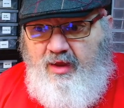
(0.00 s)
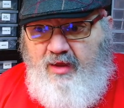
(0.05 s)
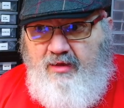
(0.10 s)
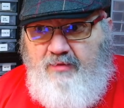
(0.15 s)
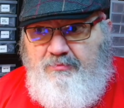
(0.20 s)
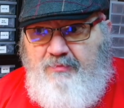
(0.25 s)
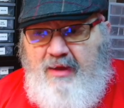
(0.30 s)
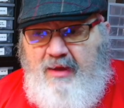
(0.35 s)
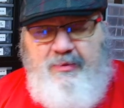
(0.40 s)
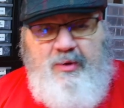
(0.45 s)

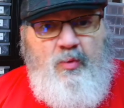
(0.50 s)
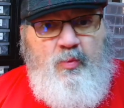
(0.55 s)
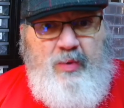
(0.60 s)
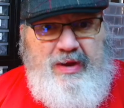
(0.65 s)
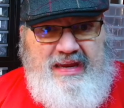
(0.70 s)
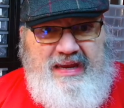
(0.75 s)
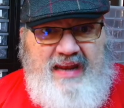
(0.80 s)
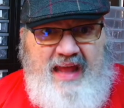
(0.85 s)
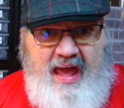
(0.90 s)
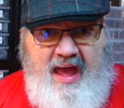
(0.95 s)
maybe a
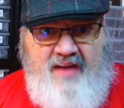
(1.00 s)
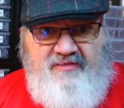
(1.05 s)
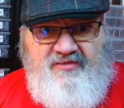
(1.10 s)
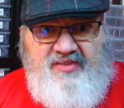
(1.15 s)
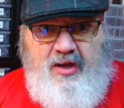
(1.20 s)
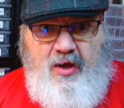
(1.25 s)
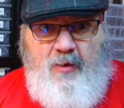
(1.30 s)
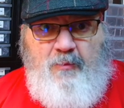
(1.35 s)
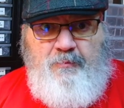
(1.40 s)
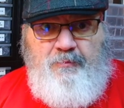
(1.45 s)
week and a half
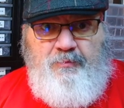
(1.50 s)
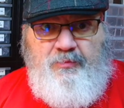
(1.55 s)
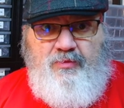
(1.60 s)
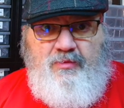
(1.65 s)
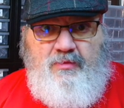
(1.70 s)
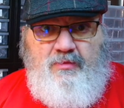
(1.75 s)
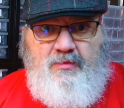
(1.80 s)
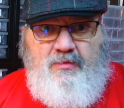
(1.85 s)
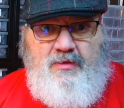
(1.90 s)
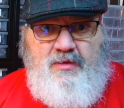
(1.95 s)
ago,
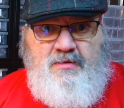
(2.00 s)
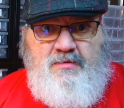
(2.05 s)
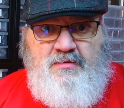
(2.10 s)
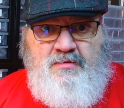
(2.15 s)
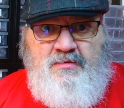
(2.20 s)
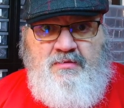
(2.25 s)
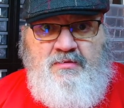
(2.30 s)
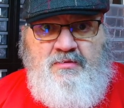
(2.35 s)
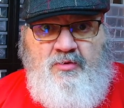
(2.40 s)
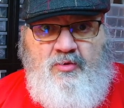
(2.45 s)

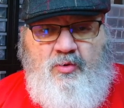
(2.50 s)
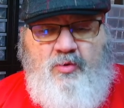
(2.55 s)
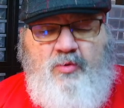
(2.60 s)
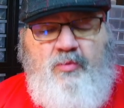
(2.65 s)
or